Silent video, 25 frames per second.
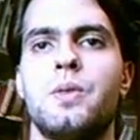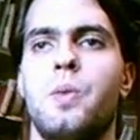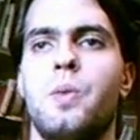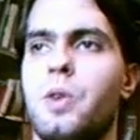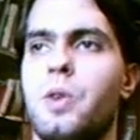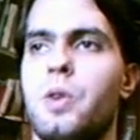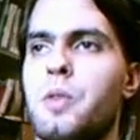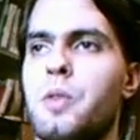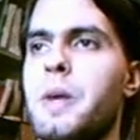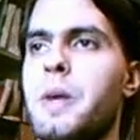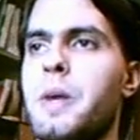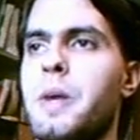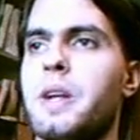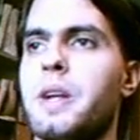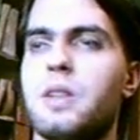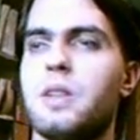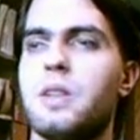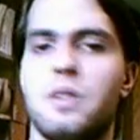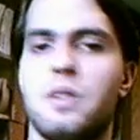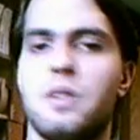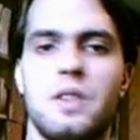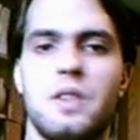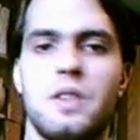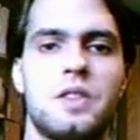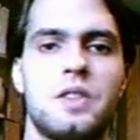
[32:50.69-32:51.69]
we
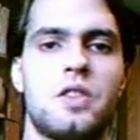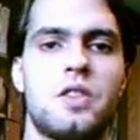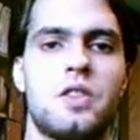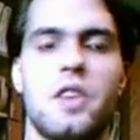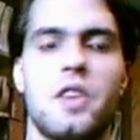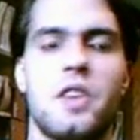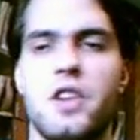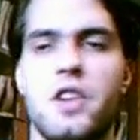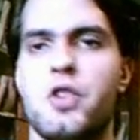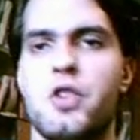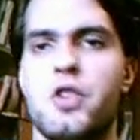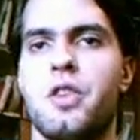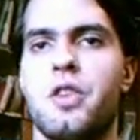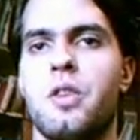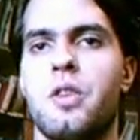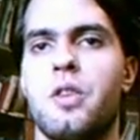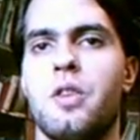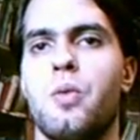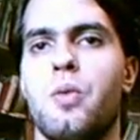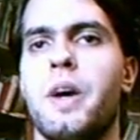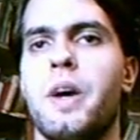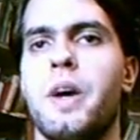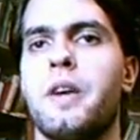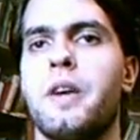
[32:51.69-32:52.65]
remain with traditional